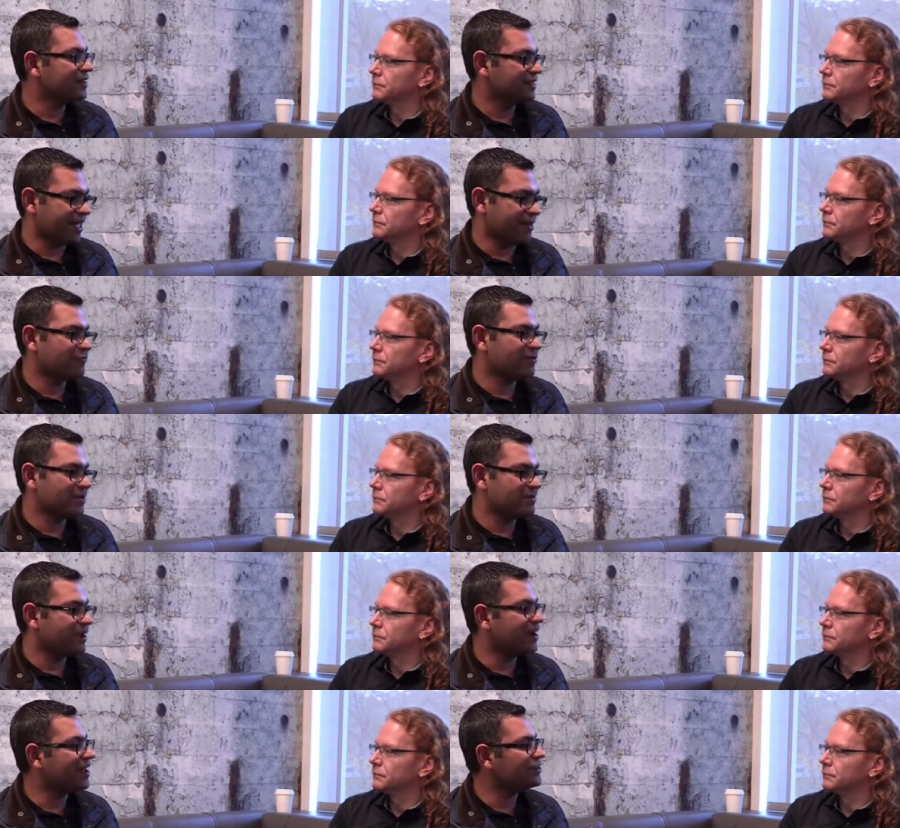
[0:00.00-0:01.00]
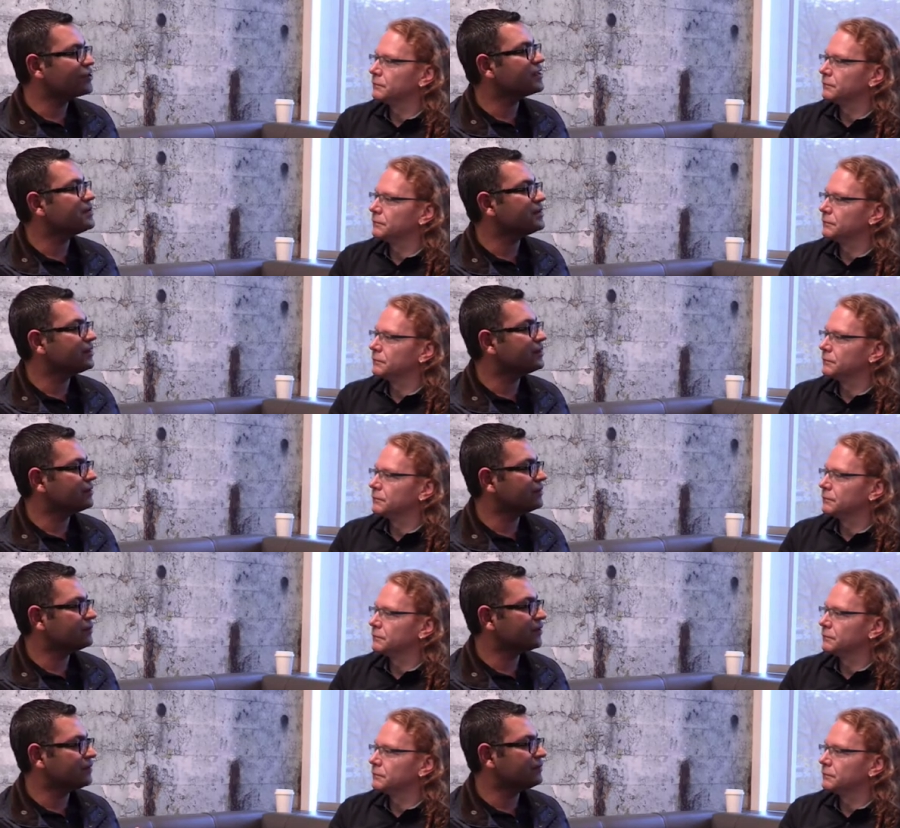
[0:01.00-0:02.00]
Speaker 1: the MVP might actually be a
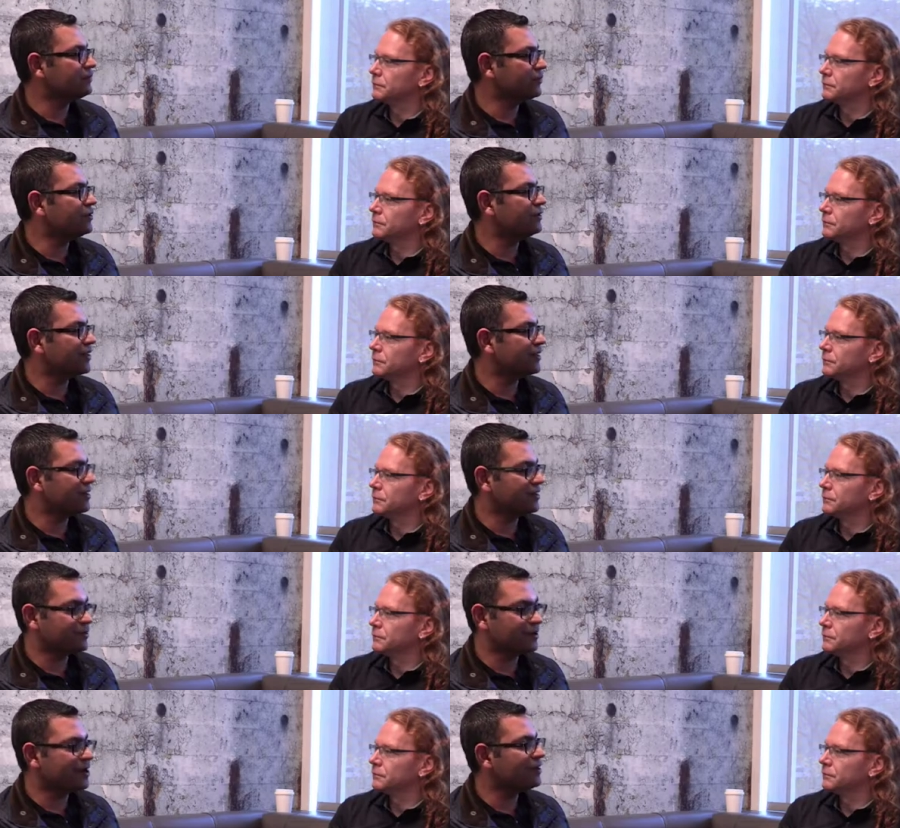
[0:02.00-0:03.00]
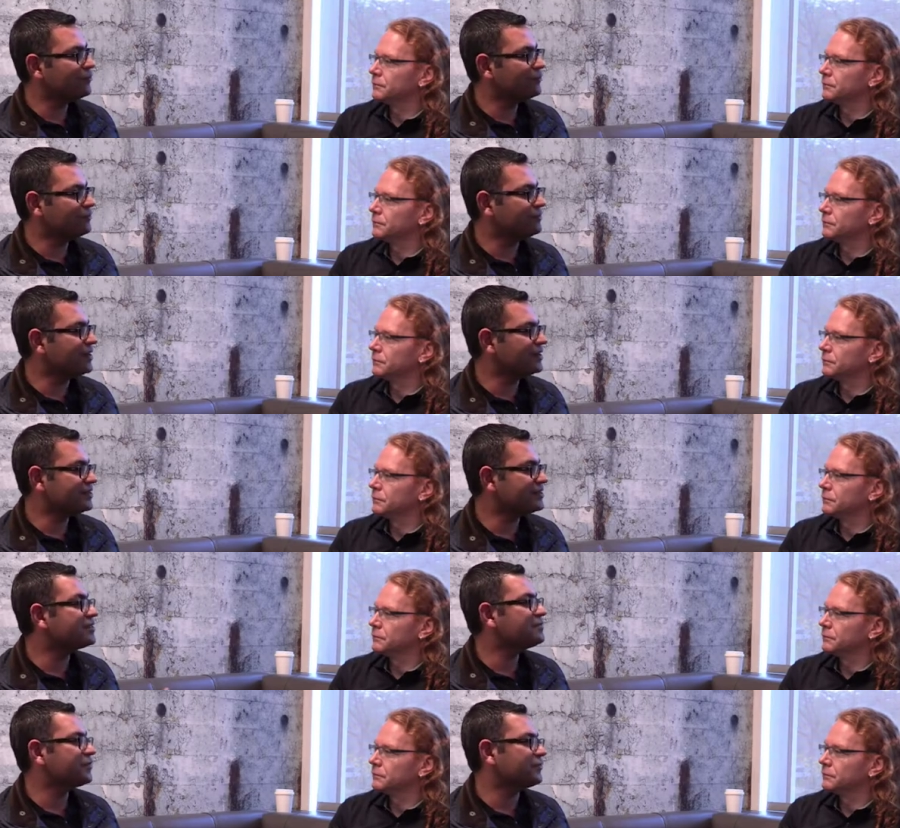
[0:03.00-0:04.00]
little bit more where that you need to meet
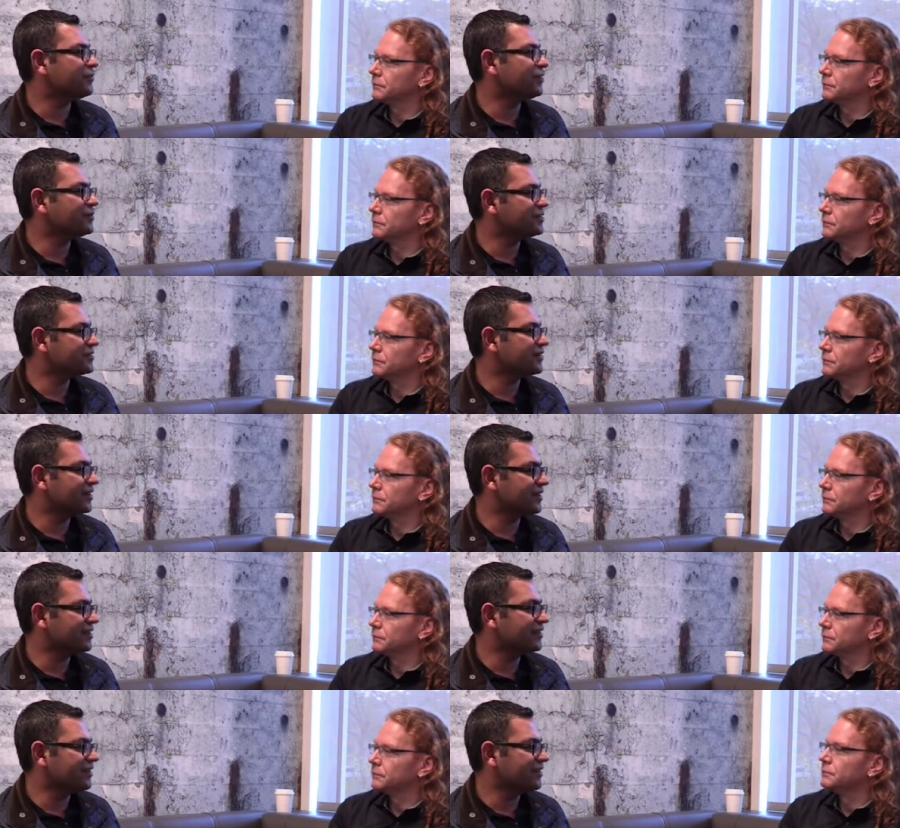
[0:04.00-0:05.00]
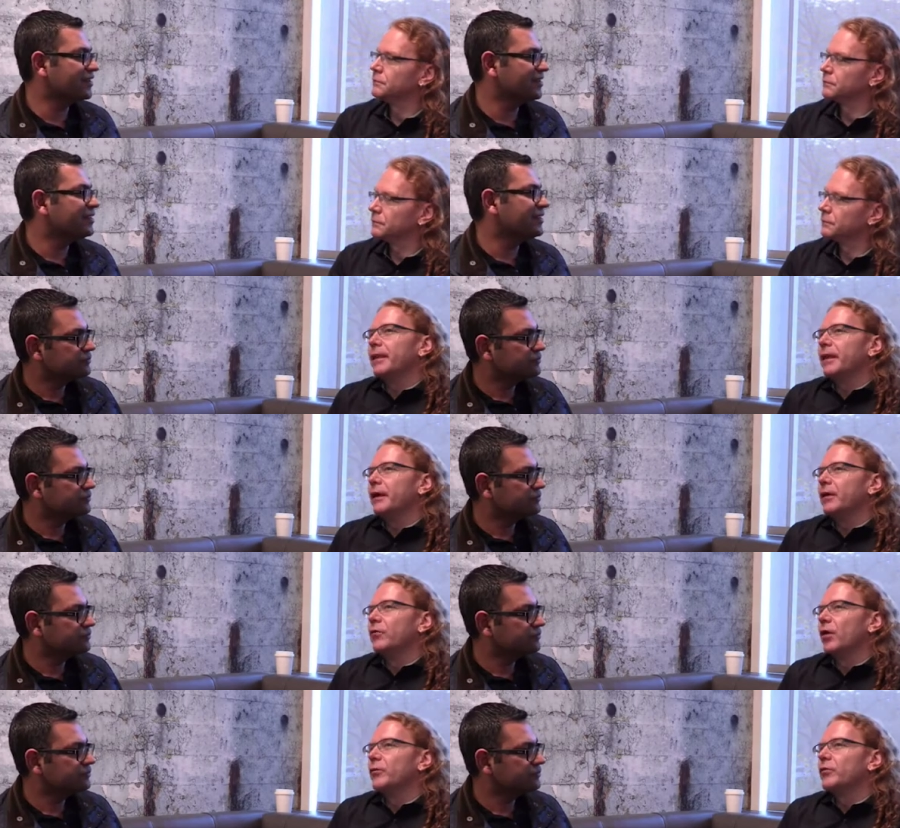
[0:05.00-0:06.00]
certain performance criteria.
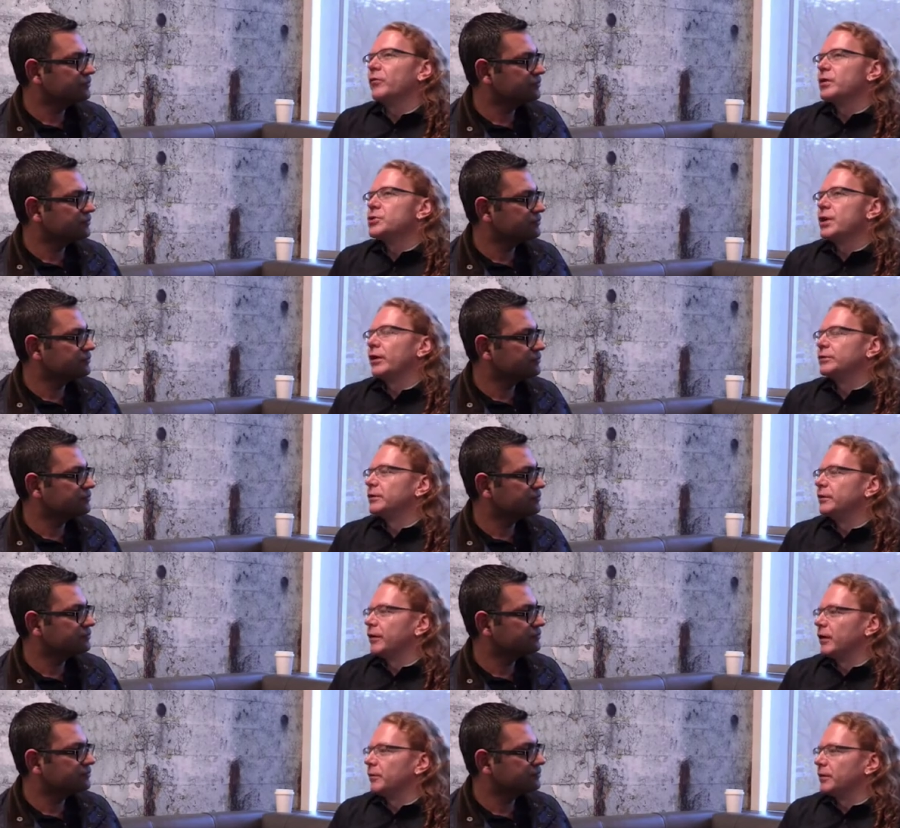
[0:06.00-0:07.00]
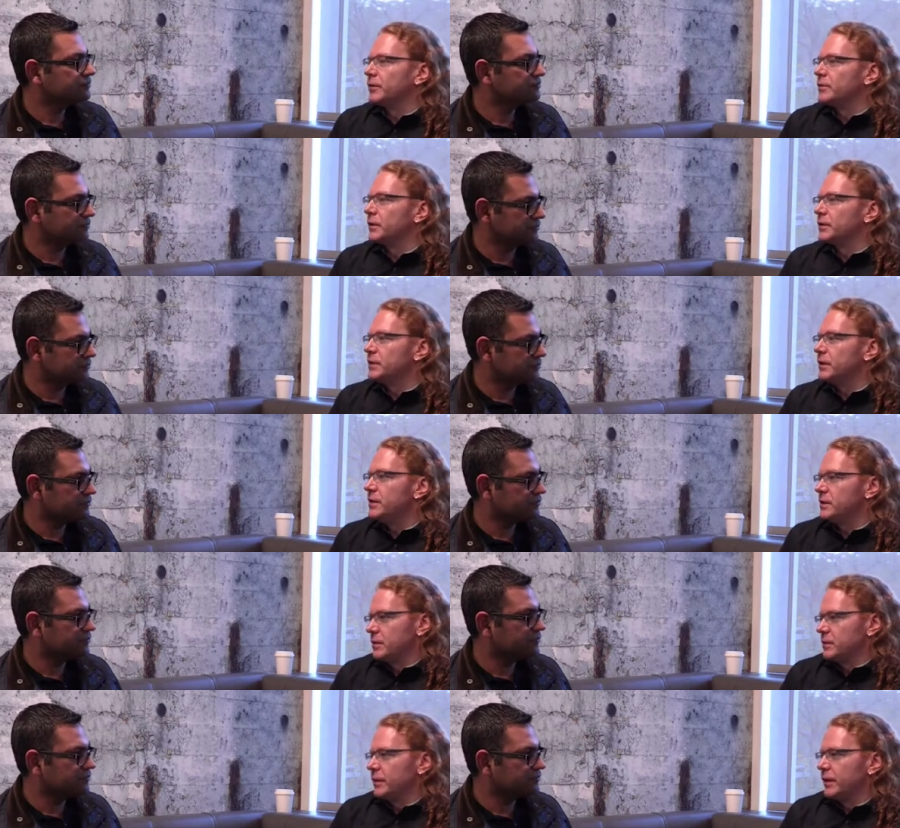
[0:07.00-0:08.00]
Speaker 2: In terms of reaching out to developers, what's the
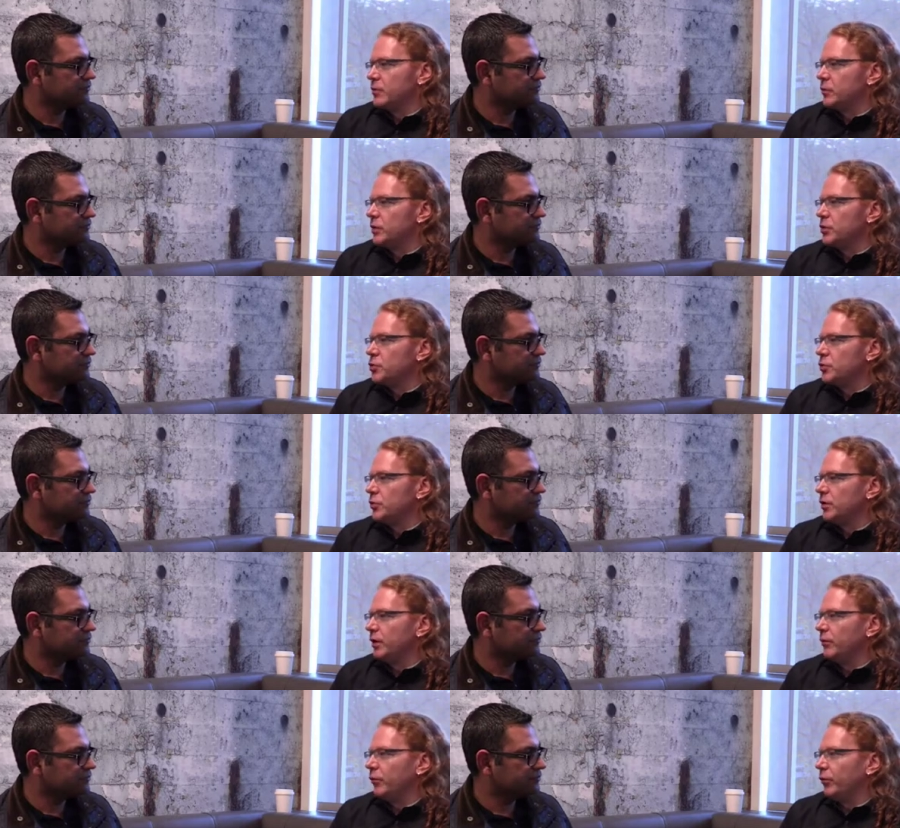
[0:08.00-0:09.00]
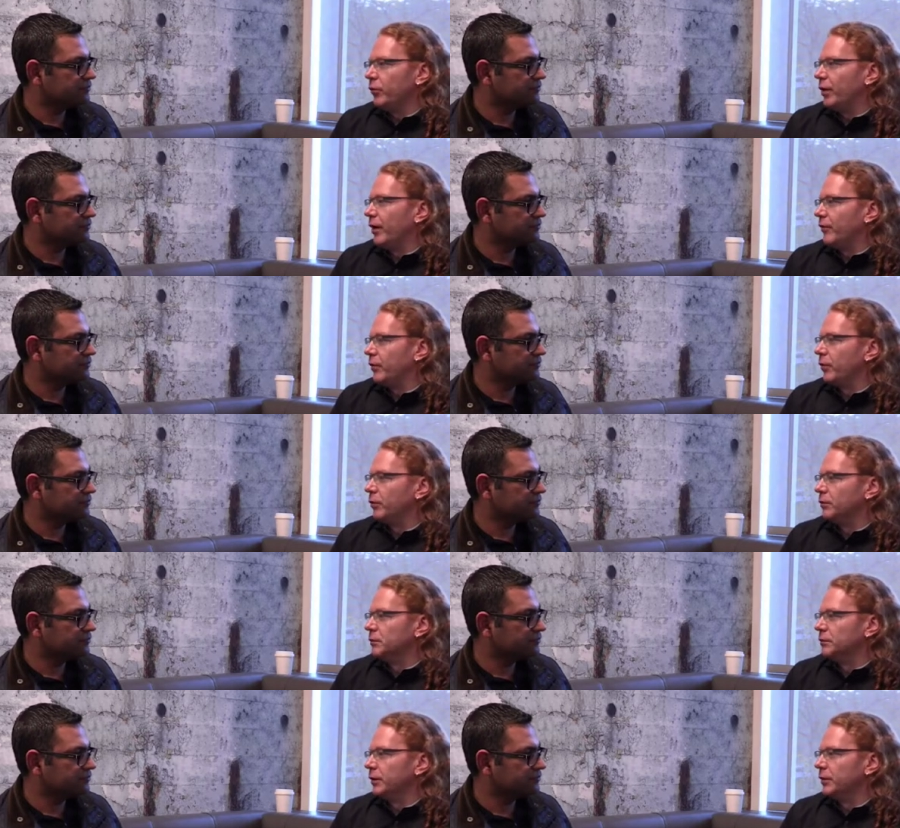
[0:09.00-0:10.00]
easiest way to reach your team? Do you have an
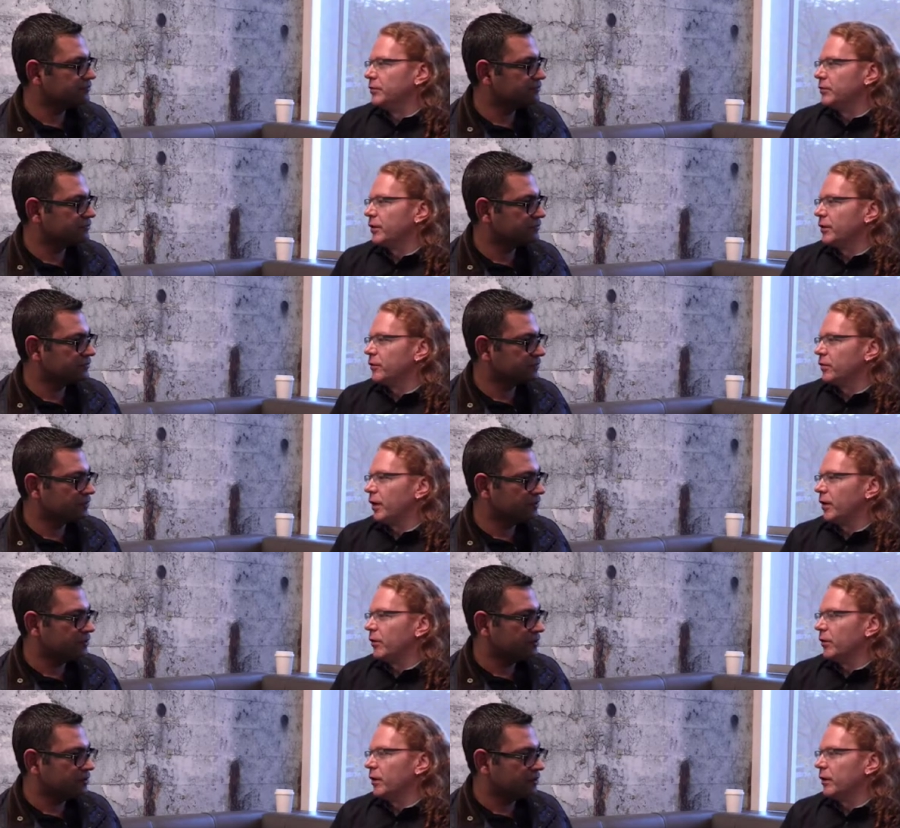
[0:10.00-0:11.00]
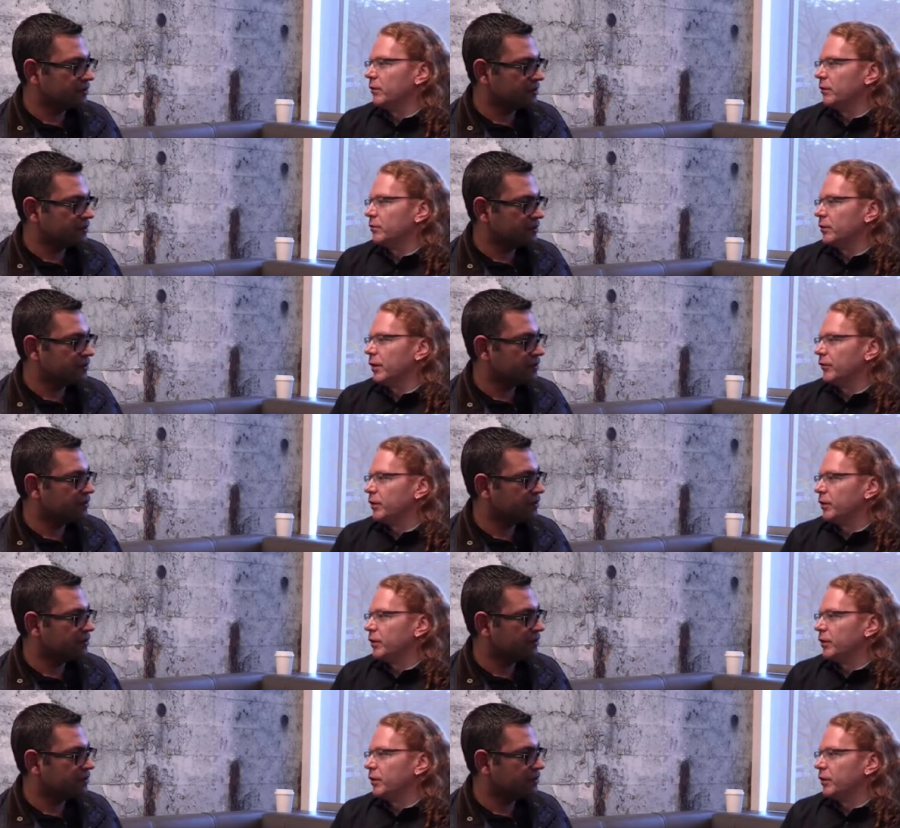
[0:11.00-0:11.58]
own instance? Are you, uh, do you have